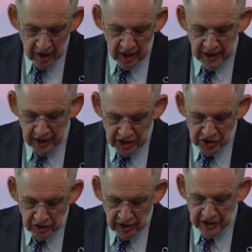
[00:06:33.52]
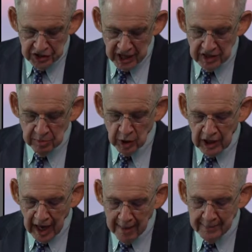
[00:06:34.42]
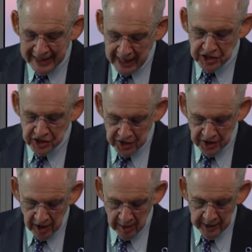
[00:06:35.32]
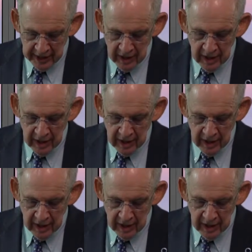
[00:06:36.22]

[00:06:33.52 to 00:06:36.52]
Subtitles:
initial injectable combination therapy,